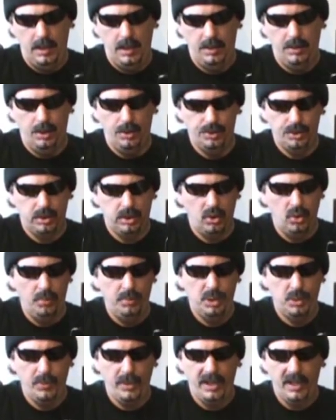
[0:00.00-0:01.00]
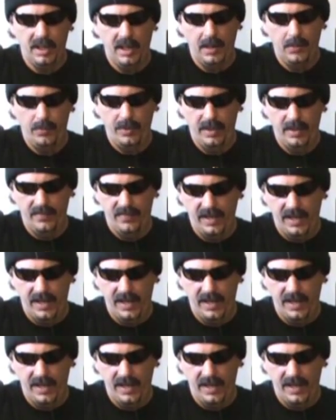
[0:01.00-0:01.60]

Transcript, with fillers: and those loops we cut we have